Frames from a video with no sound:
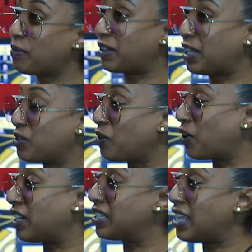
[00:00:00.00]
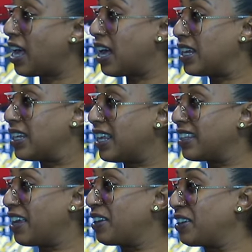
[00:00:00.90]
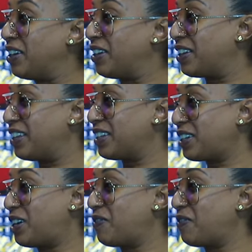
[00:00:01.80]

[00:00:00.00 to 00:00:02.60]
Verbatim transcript: about that tour they just had in Atlanta? I know.